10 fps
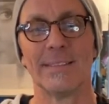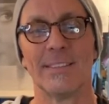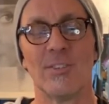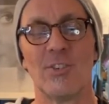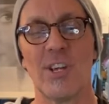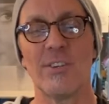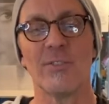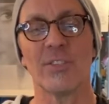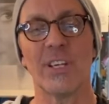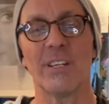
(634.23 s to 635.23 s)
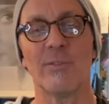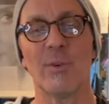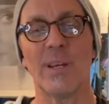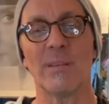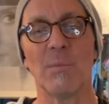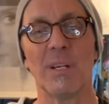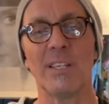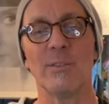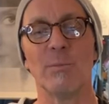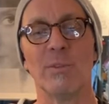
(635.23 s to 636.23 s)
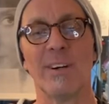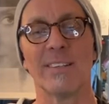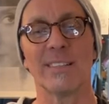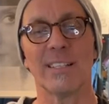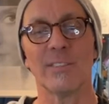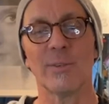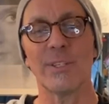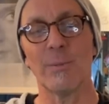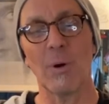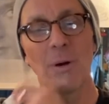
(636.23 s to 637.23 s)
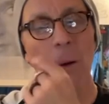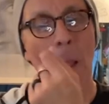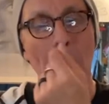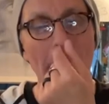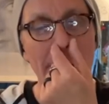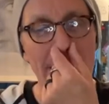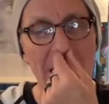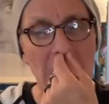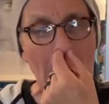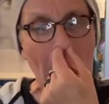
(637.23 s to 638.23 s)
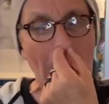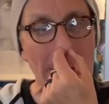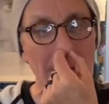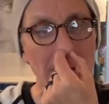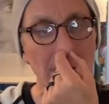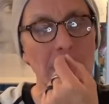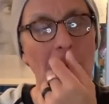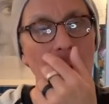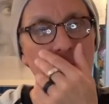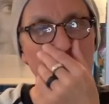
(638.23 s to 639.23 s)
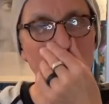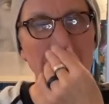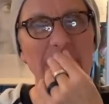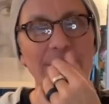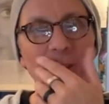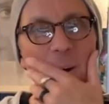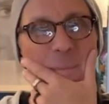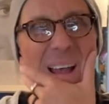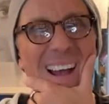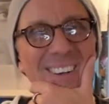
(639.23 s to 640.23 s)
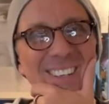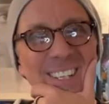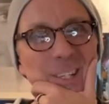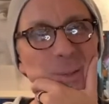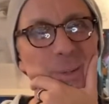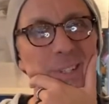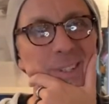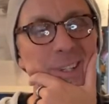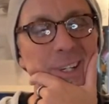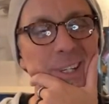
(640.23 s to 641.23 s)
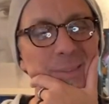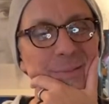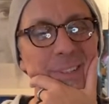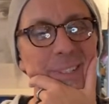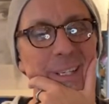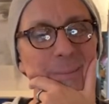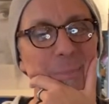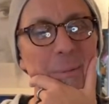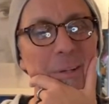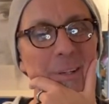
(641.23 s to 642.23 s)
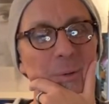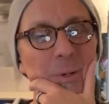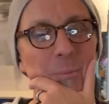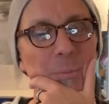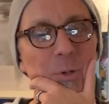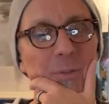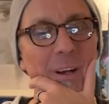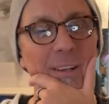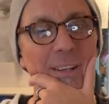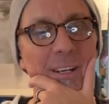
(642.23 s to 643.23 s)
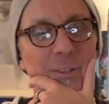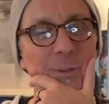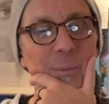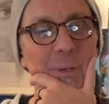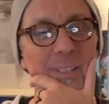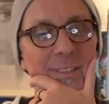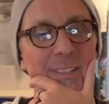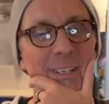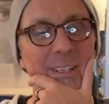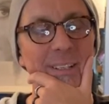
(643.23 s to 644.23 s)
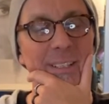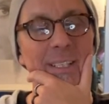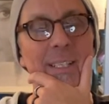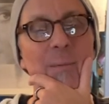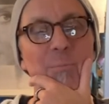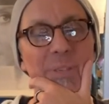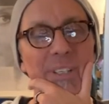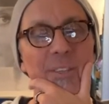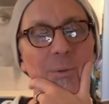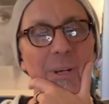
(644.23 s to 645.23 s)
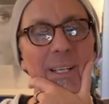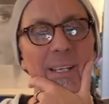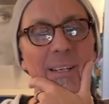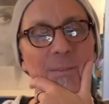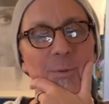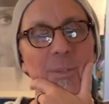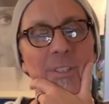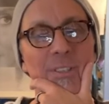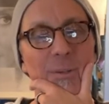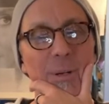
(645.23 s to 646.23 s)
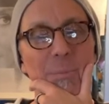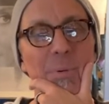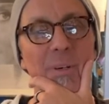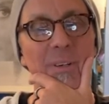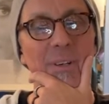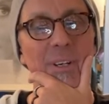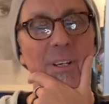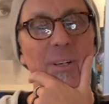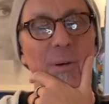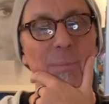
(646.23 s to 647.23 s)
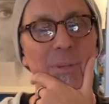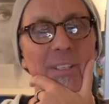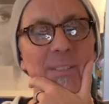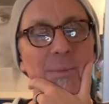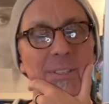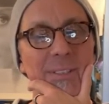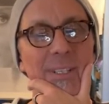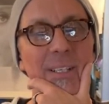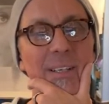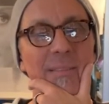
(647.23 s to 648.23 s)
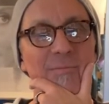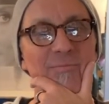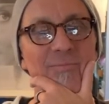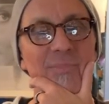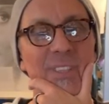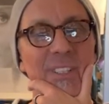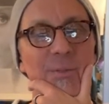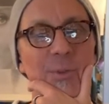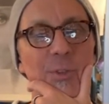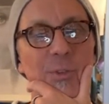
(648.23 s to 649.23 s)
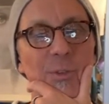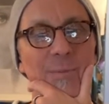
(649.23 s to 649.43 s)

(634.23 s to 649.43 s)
Jen, you're saying if you had the money, you'd move out of the country tomorrow? Yeah, I don't know. I've spent enough time out of the country to kind of feel like maybe I don't want to move out of the country. But pick, you're right. California is a great place to be stuck in. That's for sure.